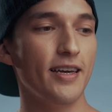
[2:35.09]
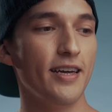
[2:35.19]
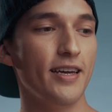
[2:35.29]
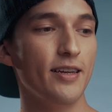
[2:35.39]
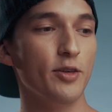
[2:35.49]

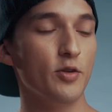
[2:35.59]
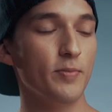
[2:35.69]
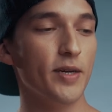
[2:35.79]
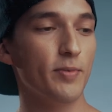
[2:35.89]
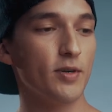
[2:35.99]
then you'll
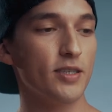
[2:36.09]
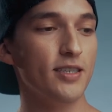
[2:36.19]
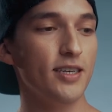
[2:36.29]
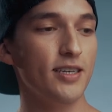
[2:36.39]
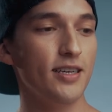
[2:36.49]
be able to
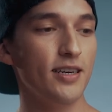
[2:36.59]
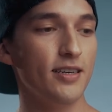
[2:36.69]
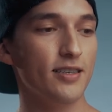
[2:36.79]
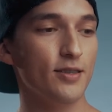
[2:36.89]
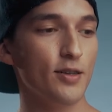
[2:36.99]
see, it's